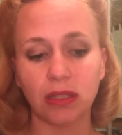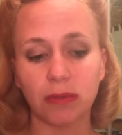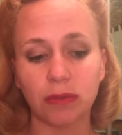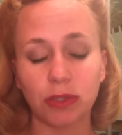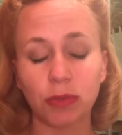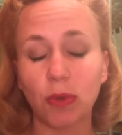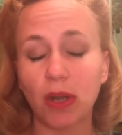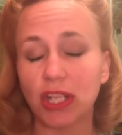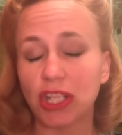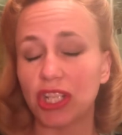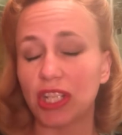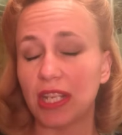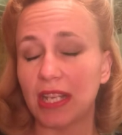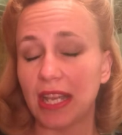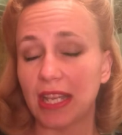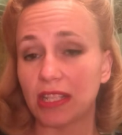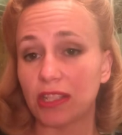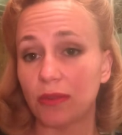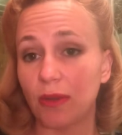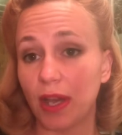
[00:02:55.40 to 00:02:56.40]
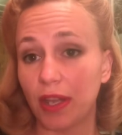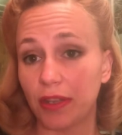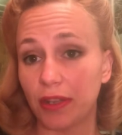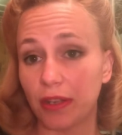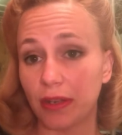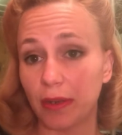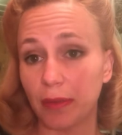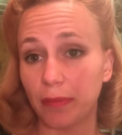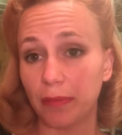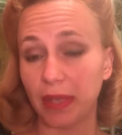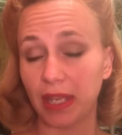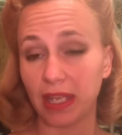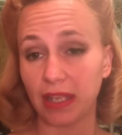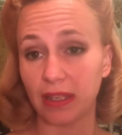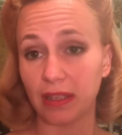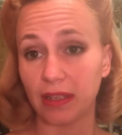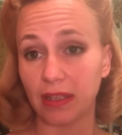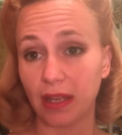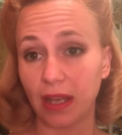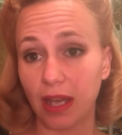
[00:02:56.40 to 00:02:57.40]
swatched it next to other
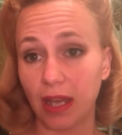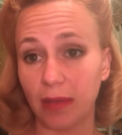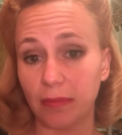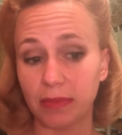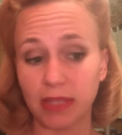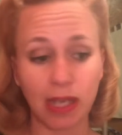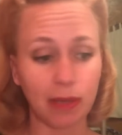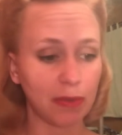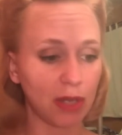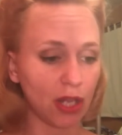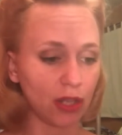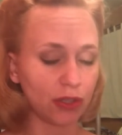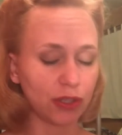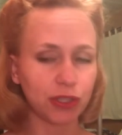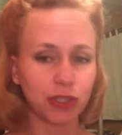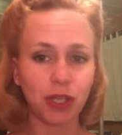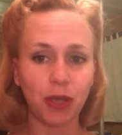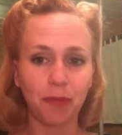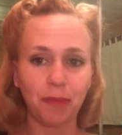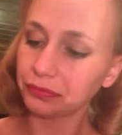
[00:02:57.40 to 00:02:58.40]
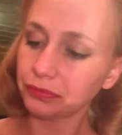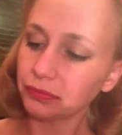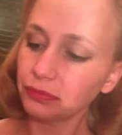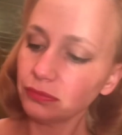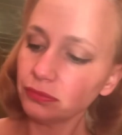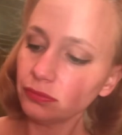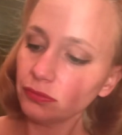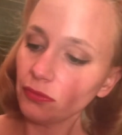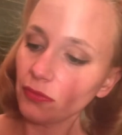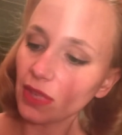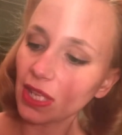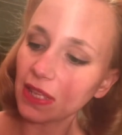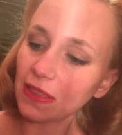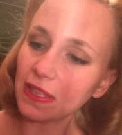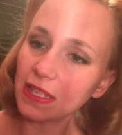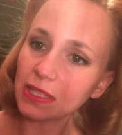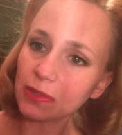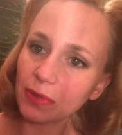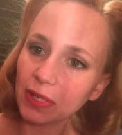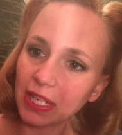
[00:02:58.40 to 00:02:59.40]
pink type colors. So
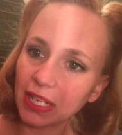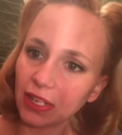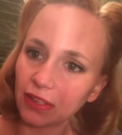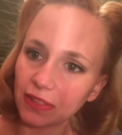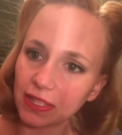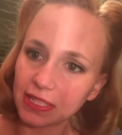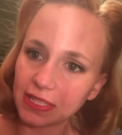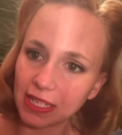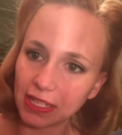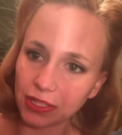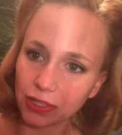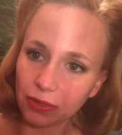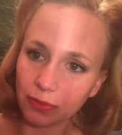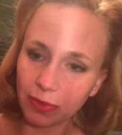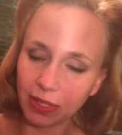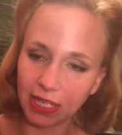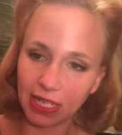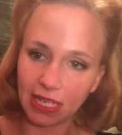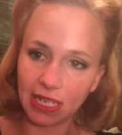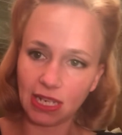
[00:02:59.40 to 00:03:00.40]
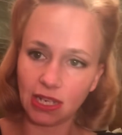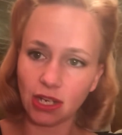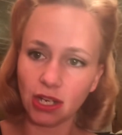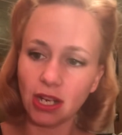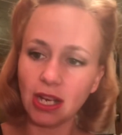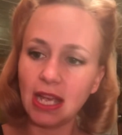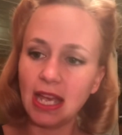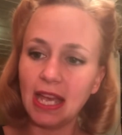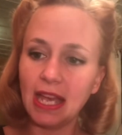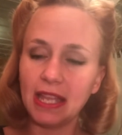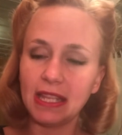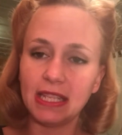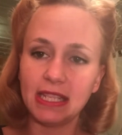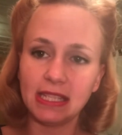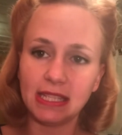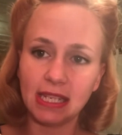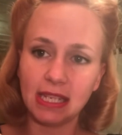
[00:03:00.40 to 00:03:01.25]
this one here, the center one here, this